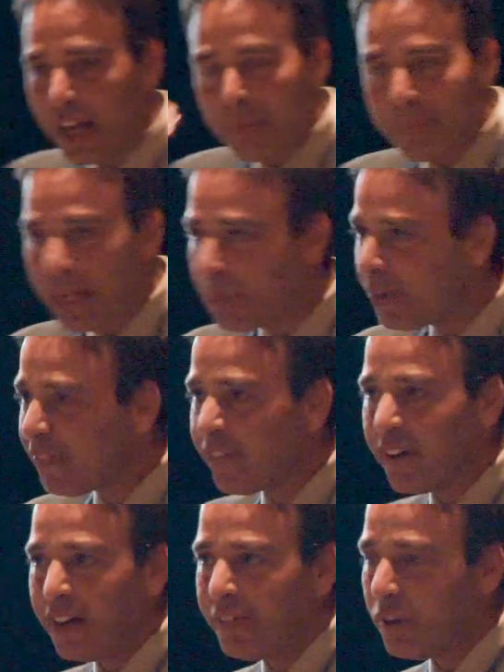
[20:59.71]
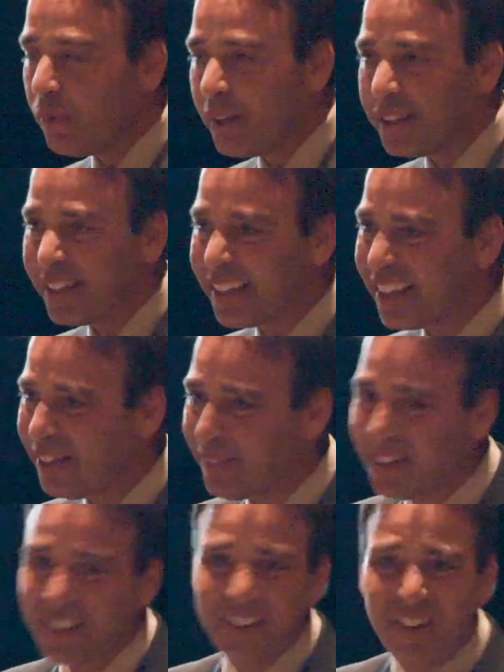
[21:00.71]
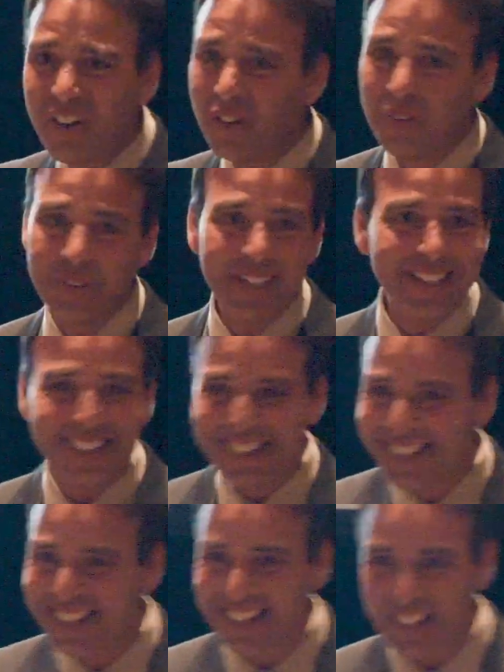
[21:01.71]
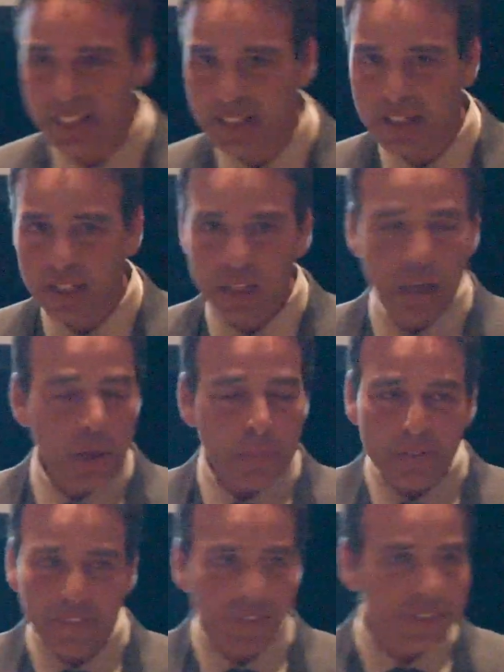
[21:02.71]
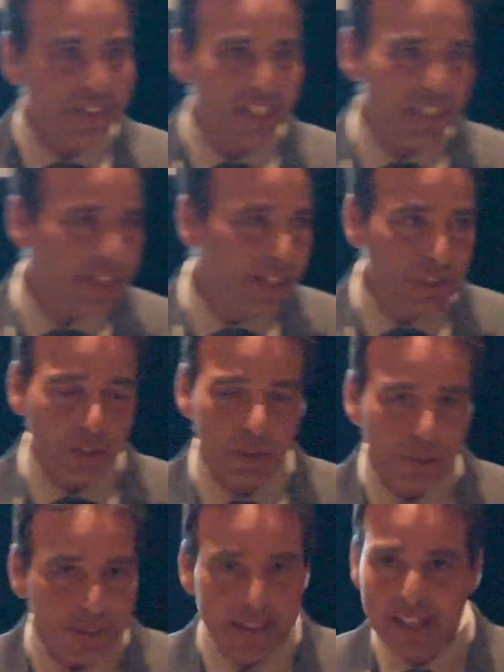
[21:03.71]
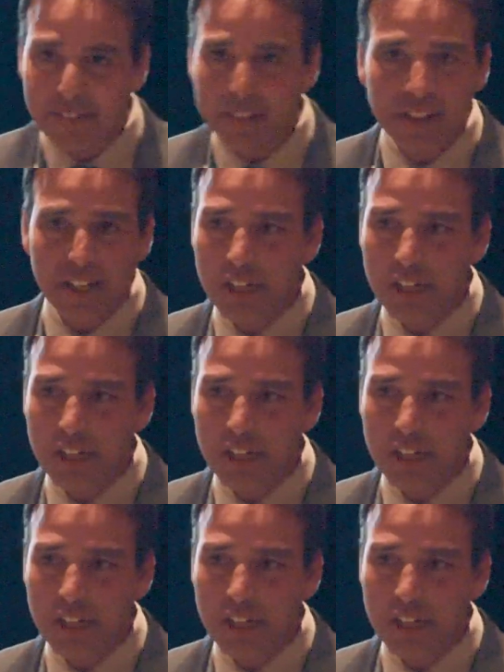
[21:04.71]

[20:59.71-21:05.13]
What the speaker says: And maybe for everyone that seems like, oh, that's easy. But for a teenager who's never